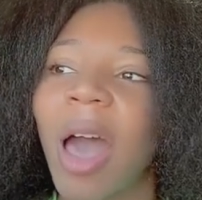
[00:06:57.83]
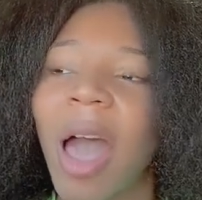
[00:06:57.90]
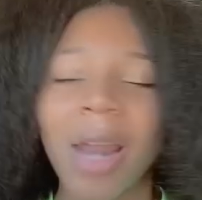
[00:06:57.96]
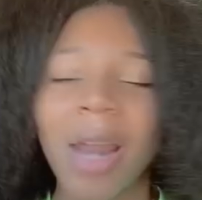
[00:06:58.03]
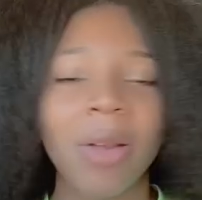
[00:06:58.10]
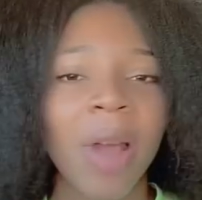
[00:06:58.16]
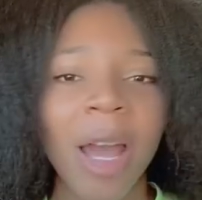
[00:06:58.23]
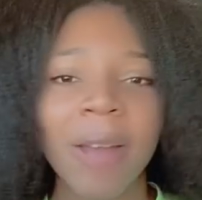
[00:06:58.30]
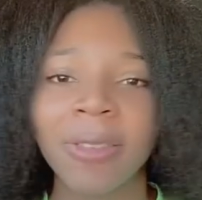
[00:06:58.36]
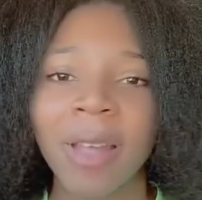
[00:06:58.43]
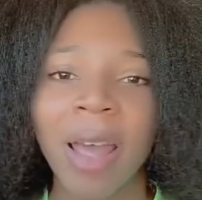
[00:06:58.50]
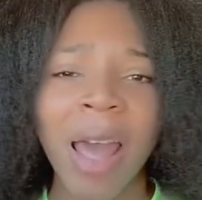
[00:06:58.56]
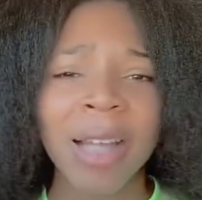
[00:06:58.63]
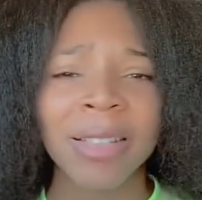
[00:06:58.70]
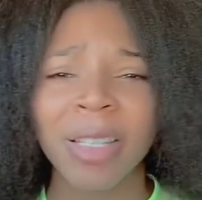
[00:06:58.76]
i don't have
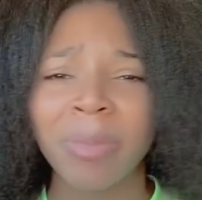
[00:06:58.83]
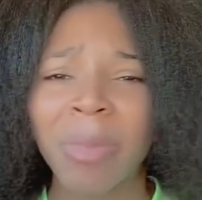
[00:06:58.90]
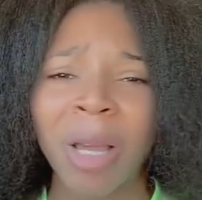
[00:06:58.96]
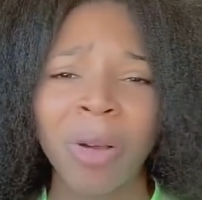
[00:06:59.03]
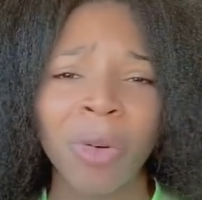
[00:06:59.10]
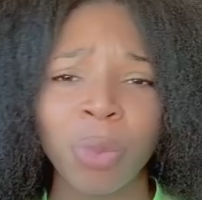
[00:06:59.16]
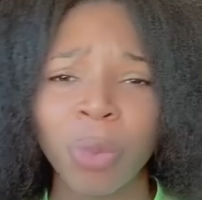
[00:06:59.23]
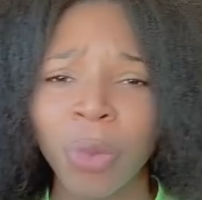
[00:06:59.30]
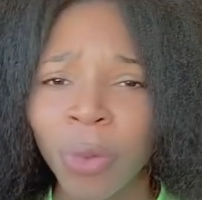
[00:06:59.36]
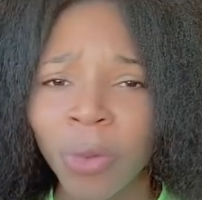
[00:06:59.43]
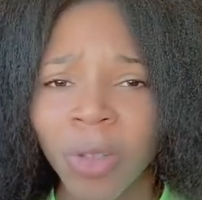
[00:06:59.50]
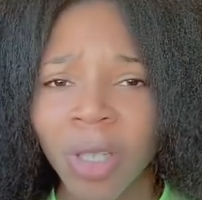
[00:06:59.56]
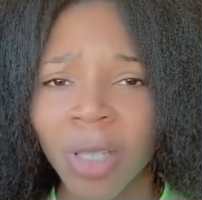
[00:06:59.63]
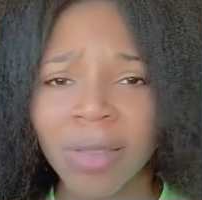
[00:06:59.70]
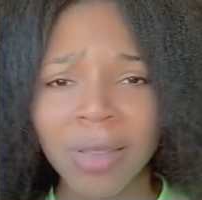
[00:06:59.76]
to act in my own
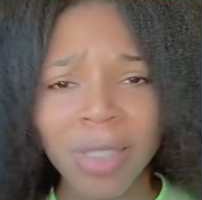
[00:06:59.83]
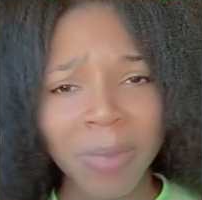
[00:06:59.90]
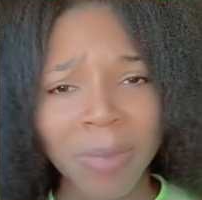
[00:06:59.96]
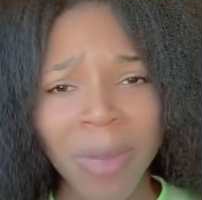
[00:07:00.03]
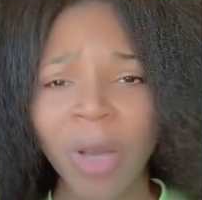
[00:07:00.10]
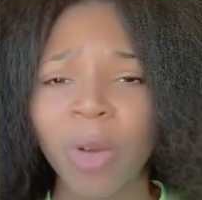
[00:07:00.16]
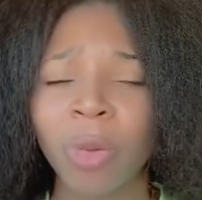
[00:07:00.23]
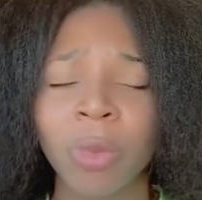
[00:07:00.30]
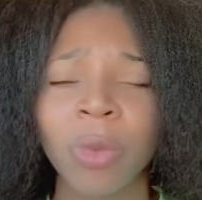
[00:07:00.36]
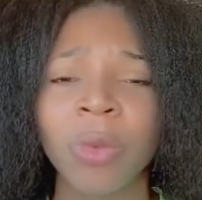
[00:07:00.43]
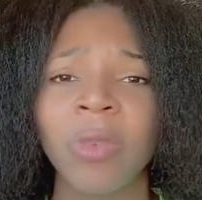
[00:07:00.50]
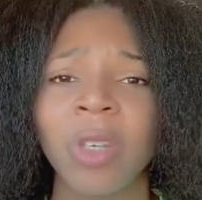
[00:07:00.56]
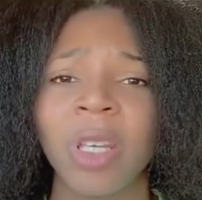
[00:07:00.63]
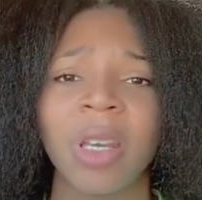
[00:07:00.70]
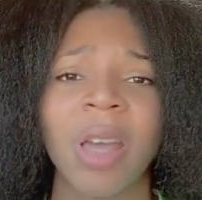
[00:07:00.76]
movie this is my own
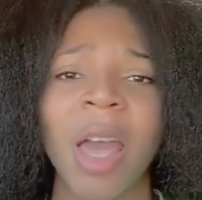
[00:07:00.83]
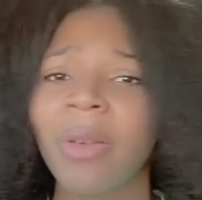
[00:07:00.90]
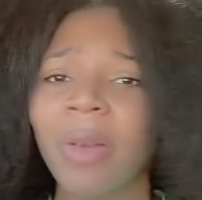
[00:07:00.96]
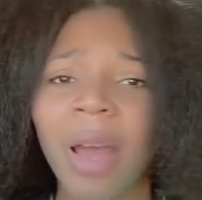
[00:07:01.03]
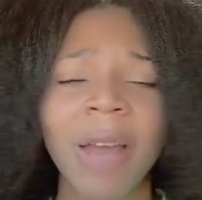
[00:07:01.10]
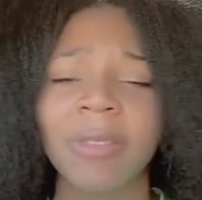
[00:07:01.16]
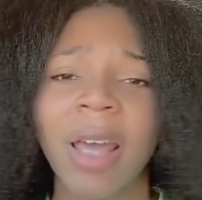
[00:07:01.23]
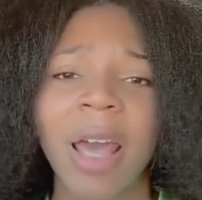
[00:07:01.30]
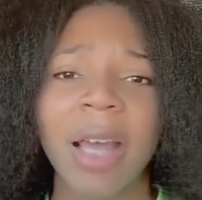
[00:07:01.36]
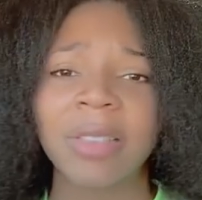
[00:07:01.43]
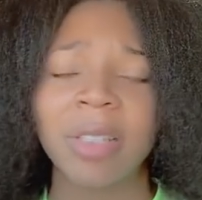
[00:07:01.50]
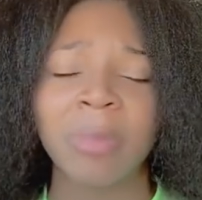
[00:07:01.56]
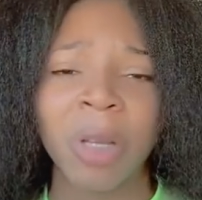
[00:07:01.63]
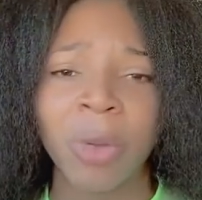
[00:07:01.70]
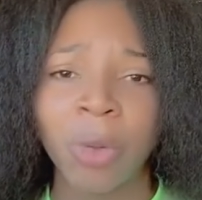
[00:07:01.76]
movie i don't have to
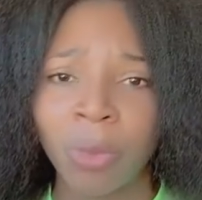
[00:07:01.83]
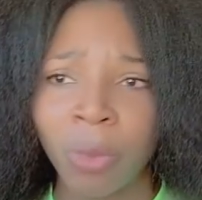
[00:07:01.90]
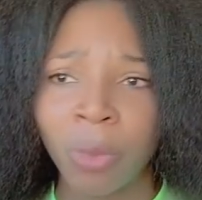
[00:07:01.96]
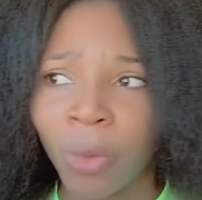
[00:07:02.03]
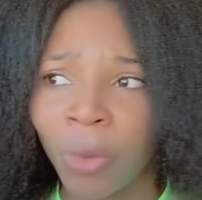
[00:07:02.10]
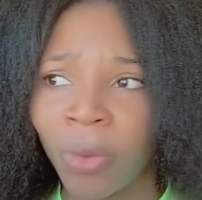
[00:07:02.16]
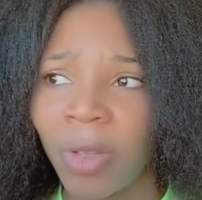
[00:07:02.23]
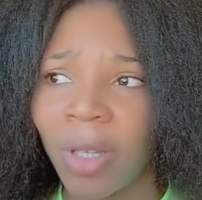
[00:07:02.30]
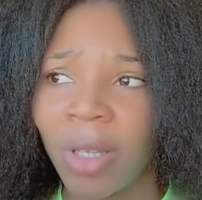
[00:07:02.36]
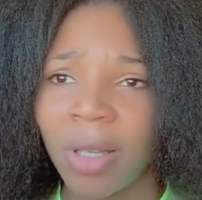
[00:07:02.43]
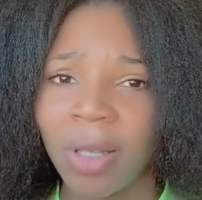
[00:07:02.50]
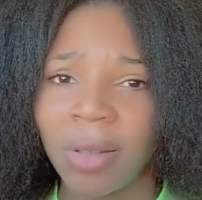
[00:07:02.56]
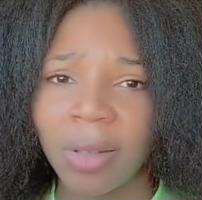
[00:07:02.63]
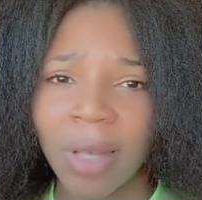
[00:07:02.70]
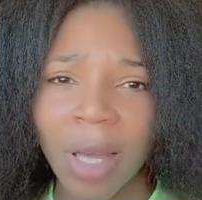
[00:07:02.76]
act in my own movie
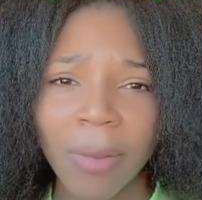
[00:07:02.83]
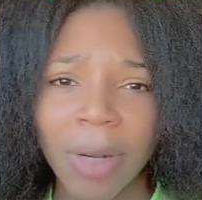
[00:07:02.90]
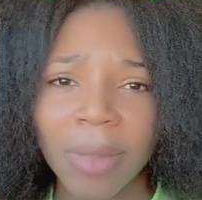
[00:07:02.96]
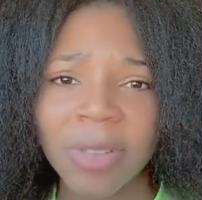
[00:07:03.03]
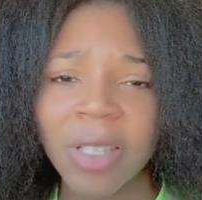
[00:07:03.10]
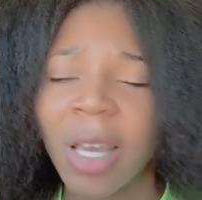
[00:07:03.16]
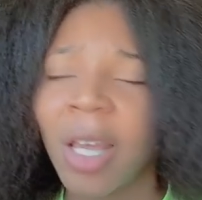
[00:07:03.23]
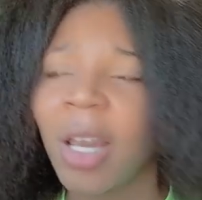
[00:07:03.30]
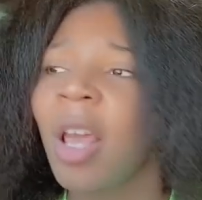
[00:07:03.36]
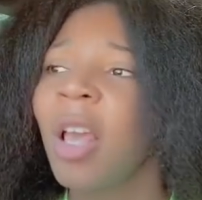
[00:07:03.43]
do you get what i'm saying